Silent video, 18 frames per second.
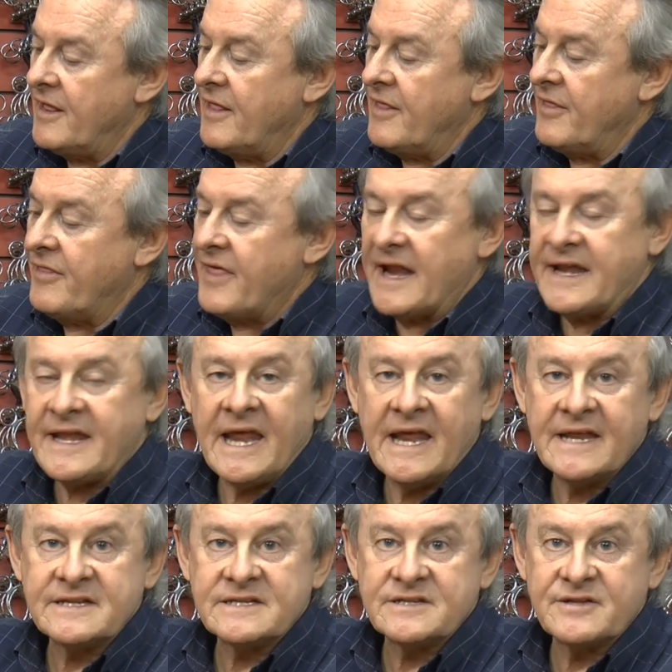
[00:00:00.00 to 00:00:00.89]
that
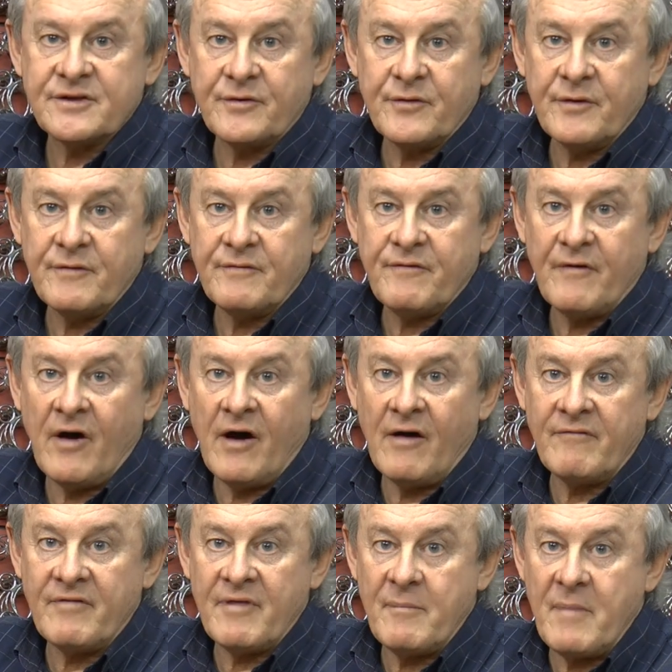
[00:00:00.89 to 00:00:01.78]
hits the roof
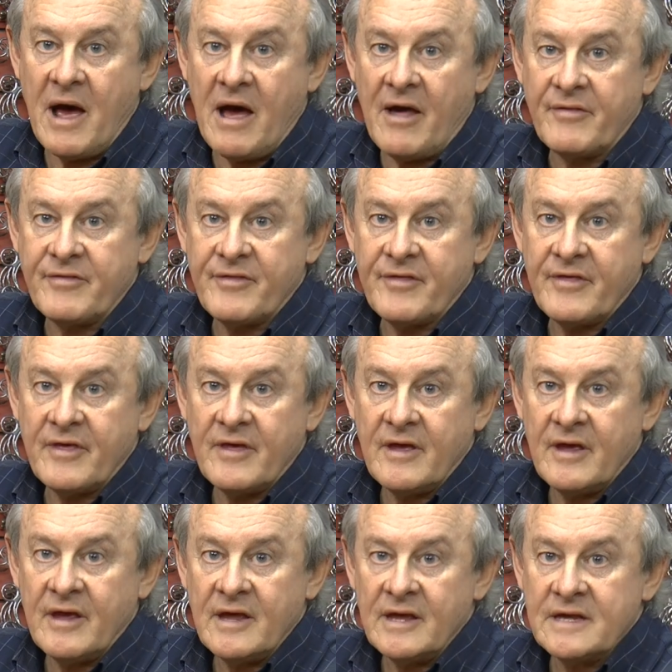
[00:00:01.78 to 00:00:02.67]
of the mouth.
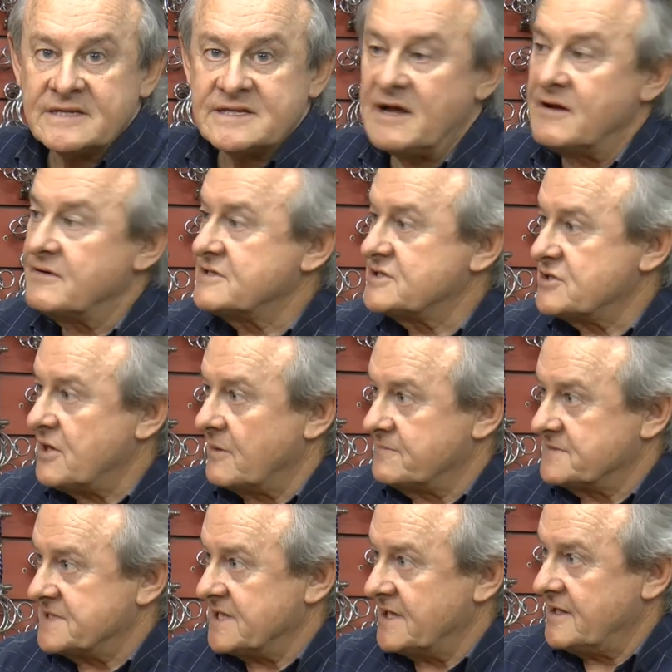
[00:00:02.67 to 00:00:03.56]
So it
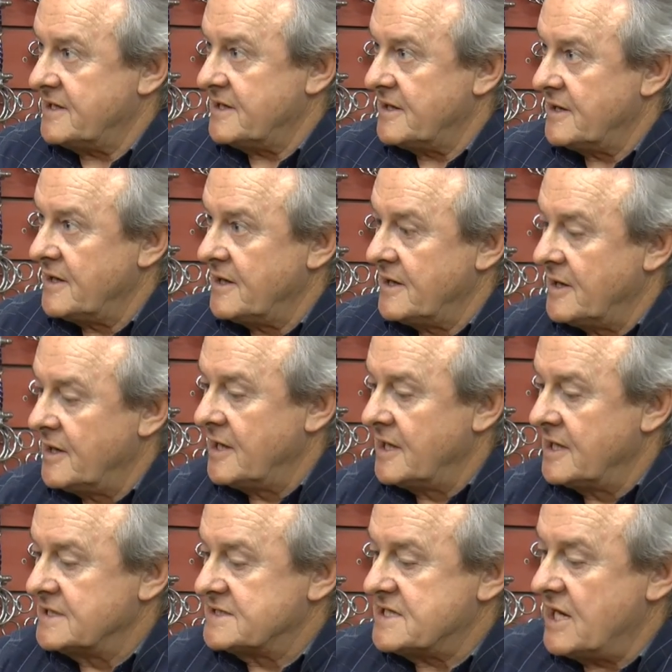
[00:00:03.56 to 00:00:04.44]
stops it.
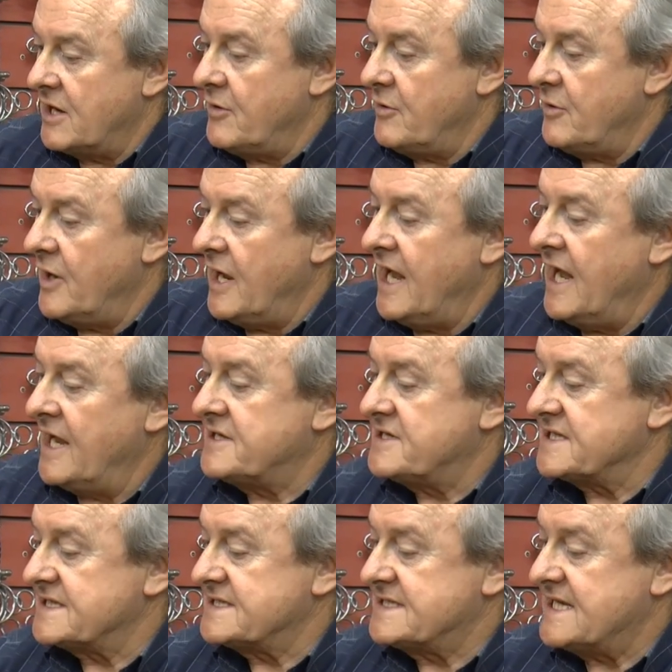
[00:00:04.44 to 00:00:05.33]
So
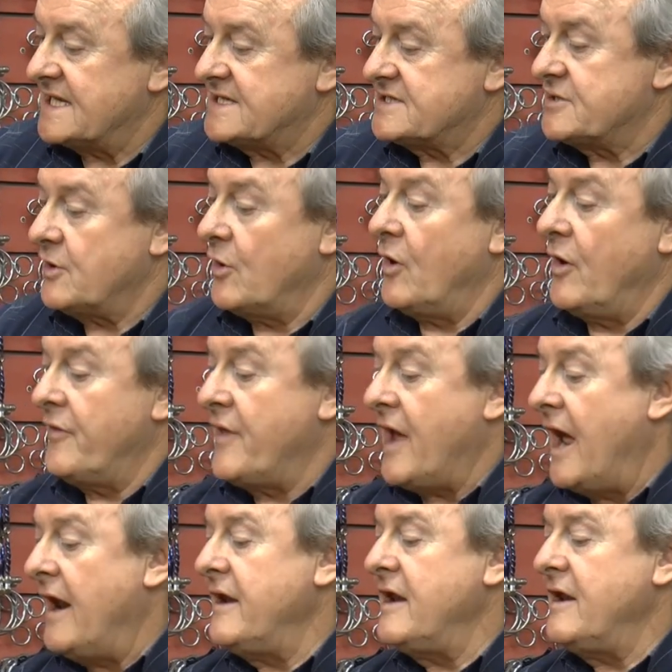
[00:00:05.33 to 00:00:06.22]
it just sits.
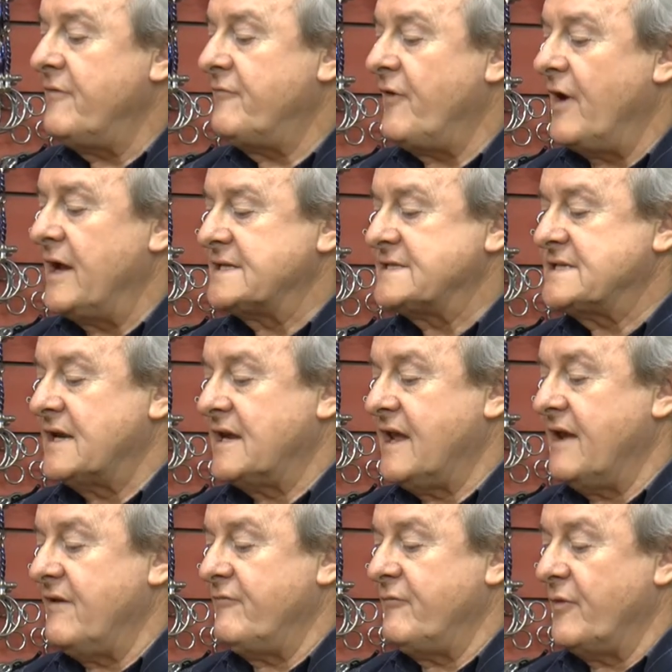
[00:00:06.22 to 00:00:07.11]
The only advice I
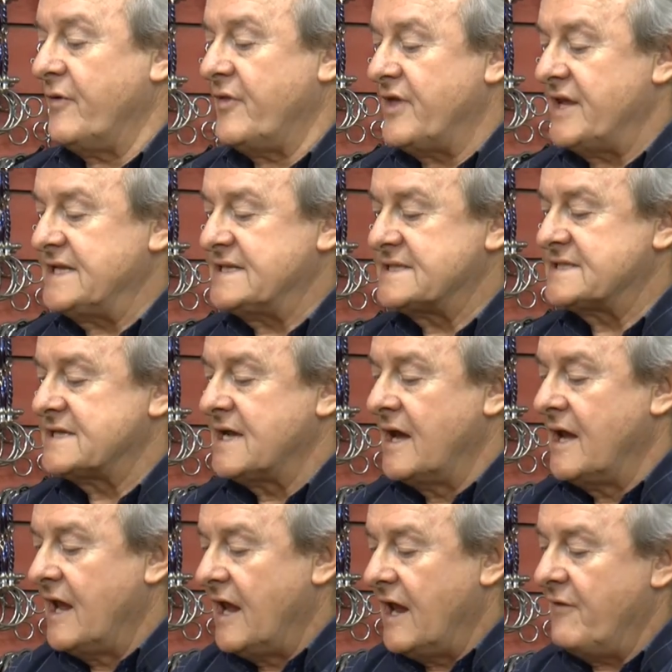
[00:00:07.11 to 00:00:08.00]
give with this,
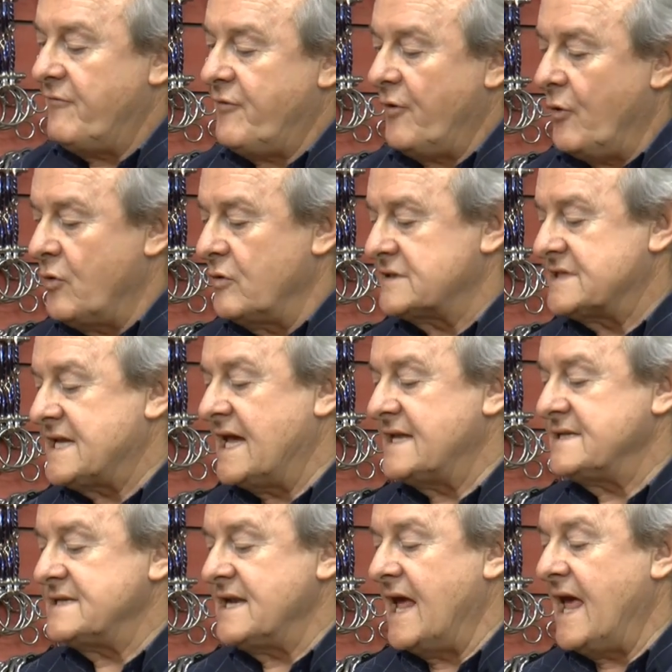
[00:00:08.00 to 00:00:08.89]
if the horse
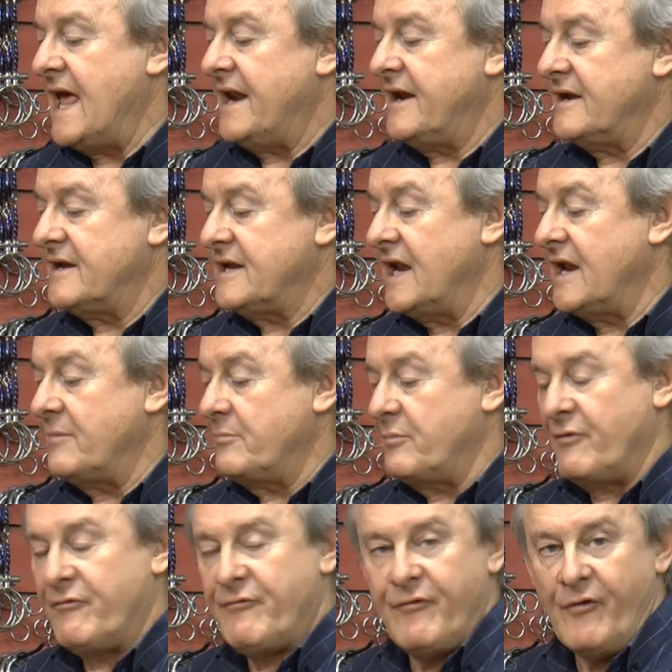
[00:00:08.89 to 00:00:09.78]
hasn't had it in
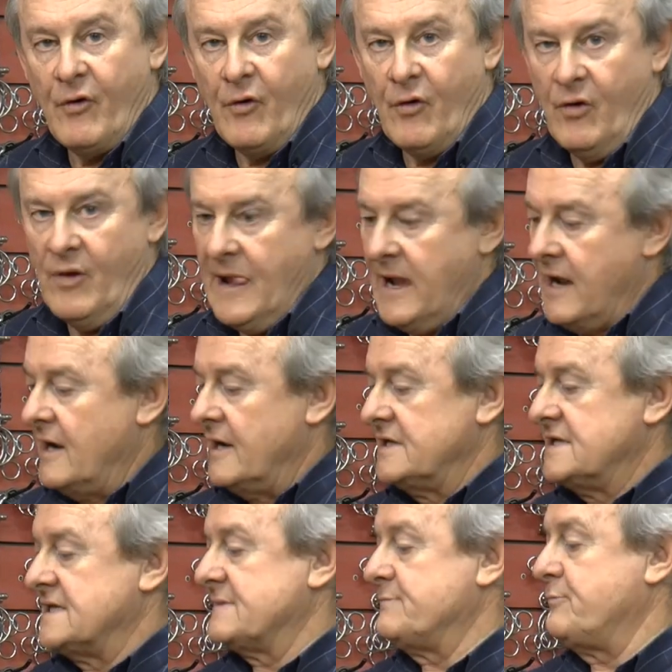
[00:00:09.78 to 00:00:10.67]
before,
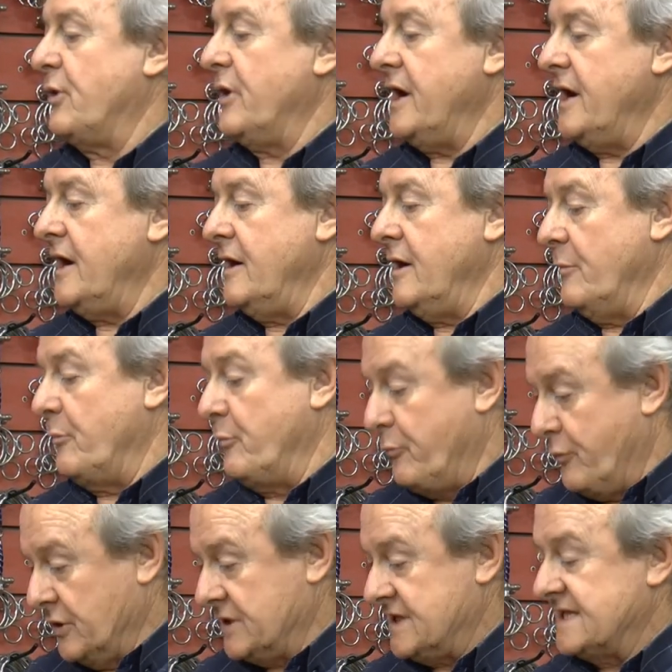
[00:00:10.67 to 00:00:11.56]
just put in
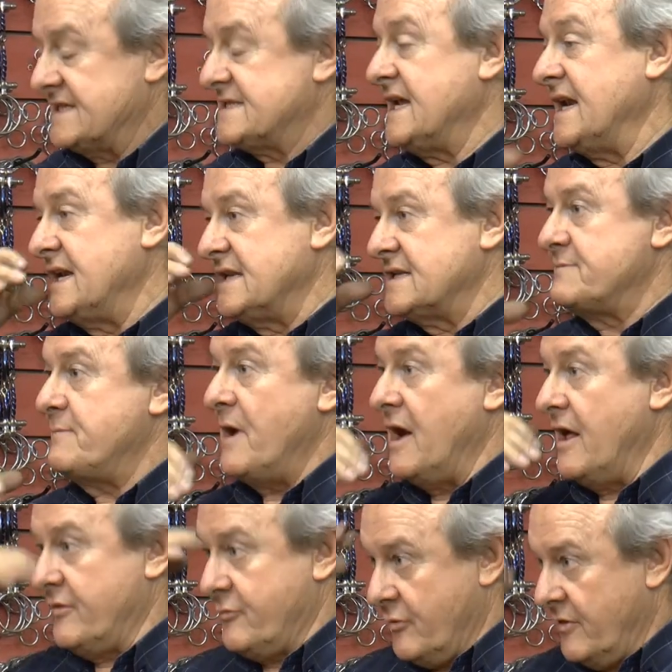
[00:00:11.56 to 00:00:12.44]
put this in its
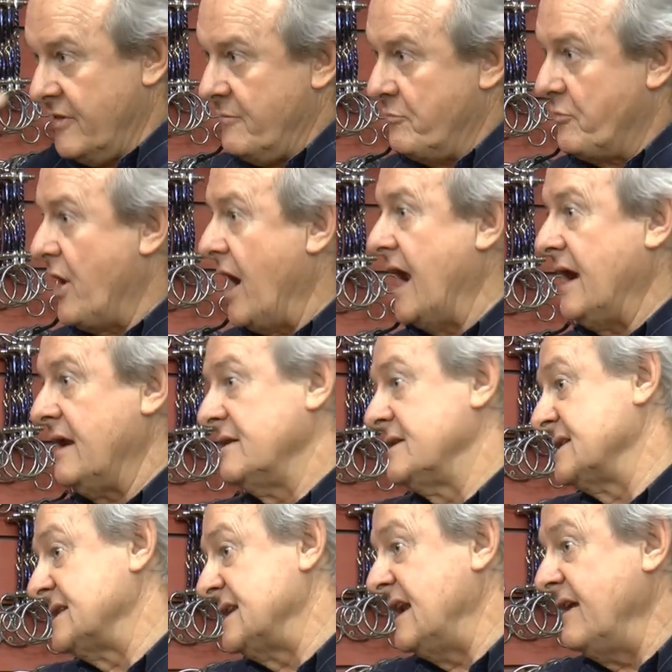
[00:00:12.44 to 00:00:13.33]
mouth with a bridle,
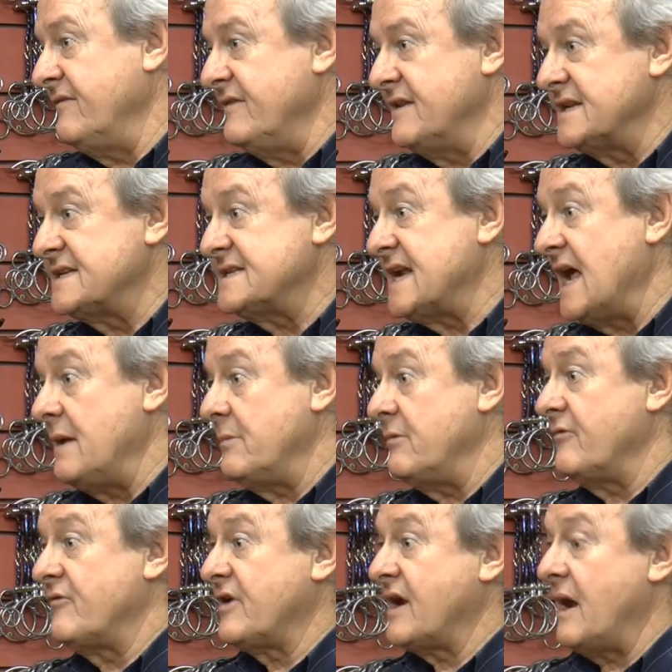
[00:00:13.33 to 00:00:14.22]
just leave it in the
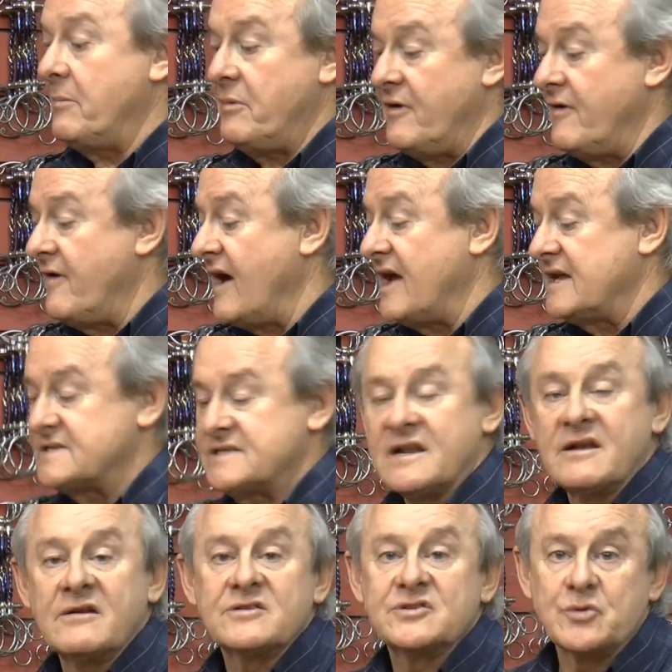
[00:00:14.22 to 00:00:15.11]
stable for a couple of hours,
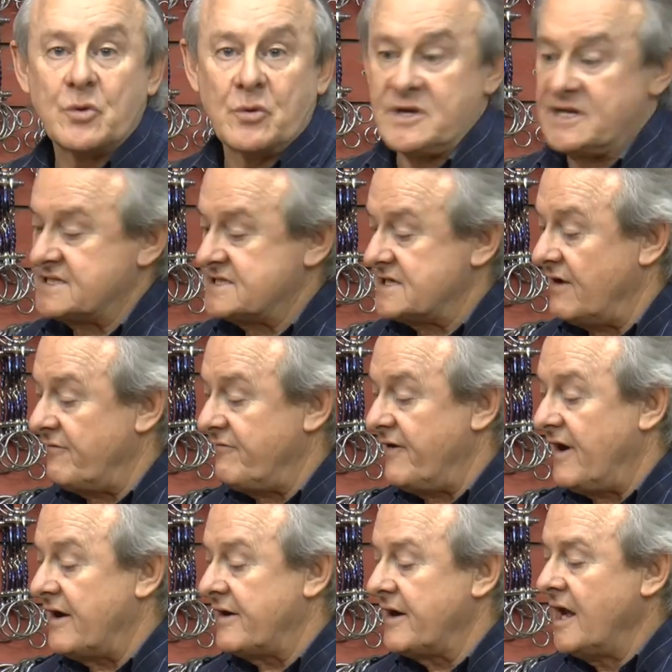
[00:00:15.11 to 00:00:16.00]
it'll sort itself
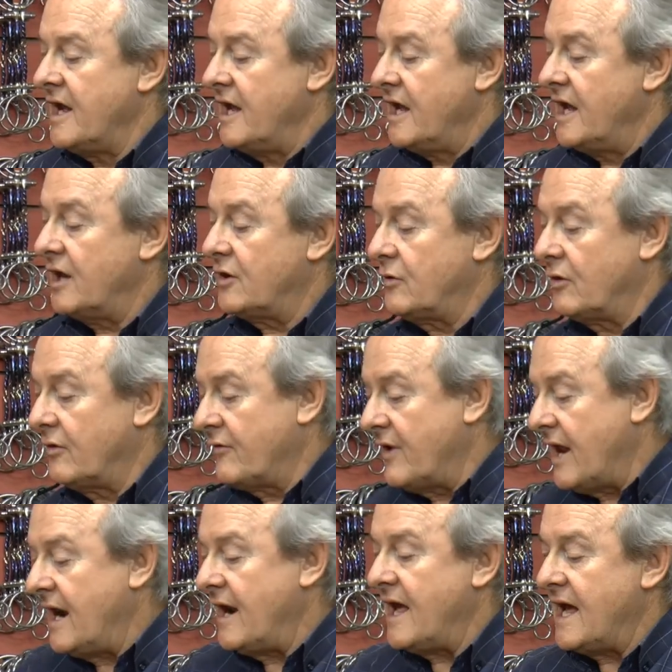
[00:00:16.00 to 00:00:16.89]
out. It'll
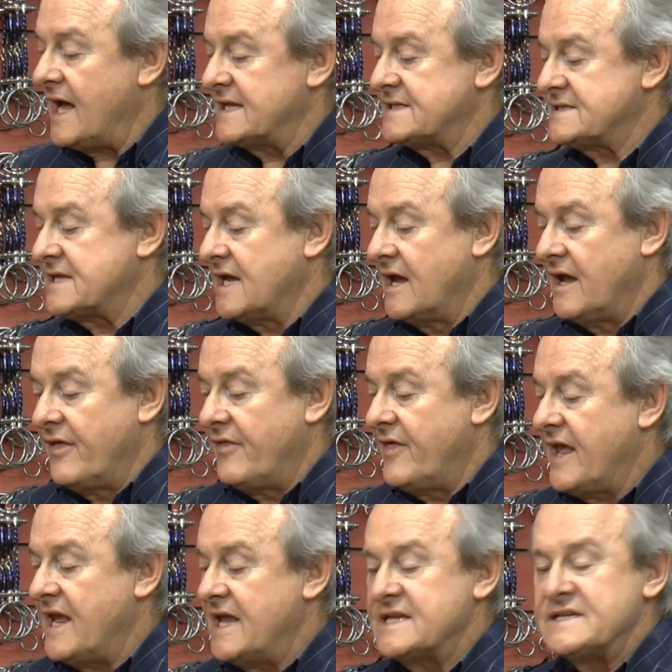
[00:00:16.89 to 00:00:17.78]
realize
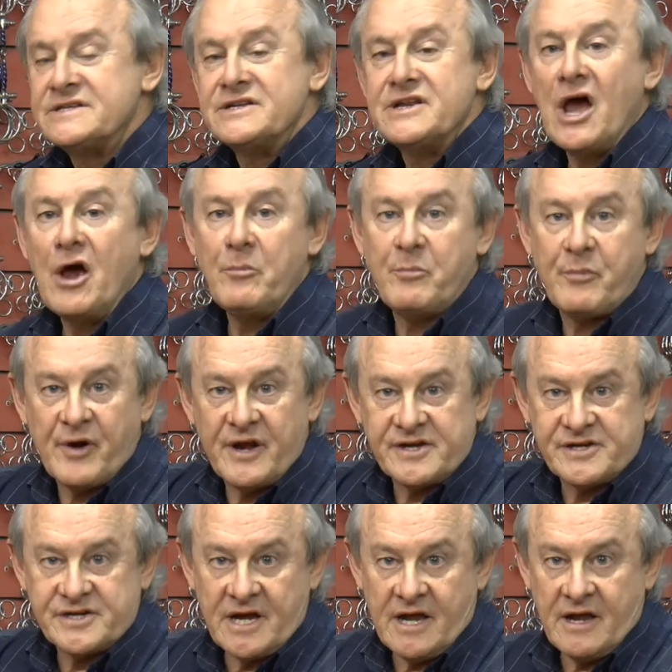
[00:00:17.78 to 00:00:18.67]
there is no
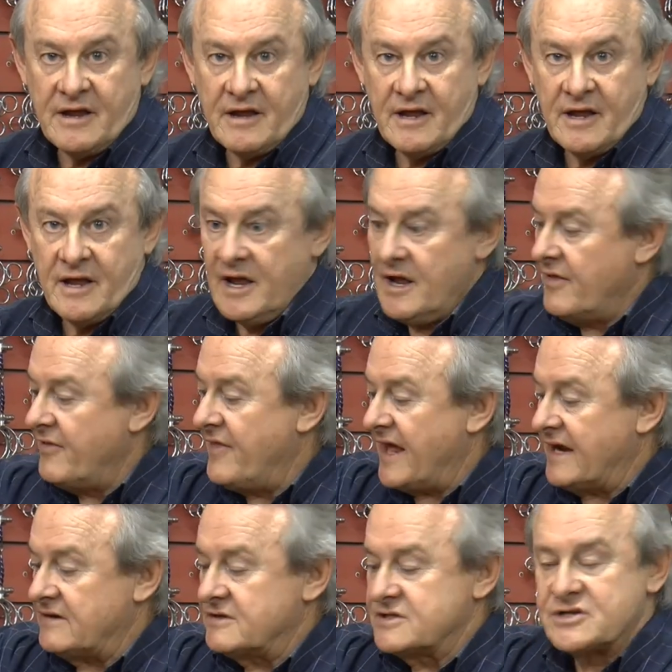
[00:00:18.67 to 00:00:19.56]
pressure.
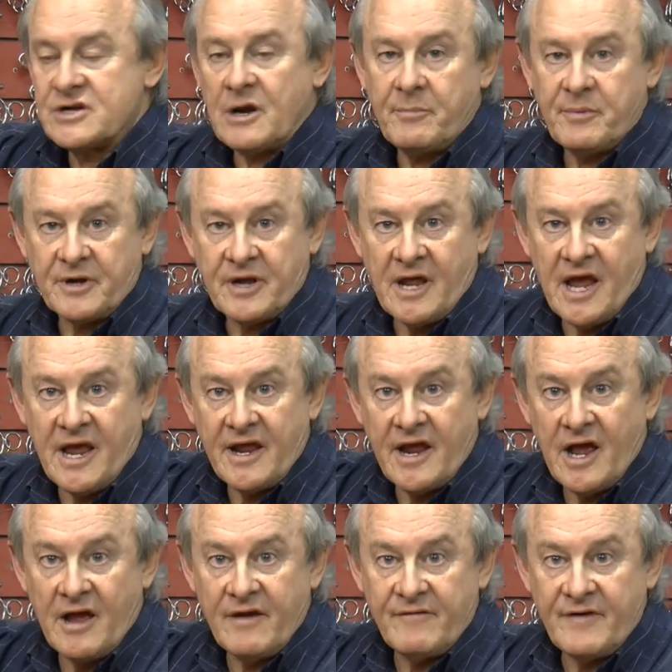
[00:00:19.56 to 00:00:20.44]
That'll stop it
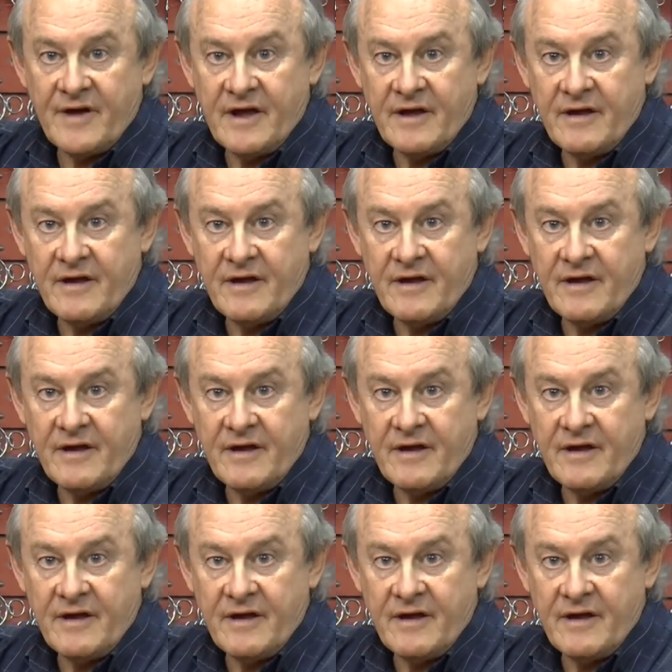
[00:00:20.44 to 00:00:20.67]
going over.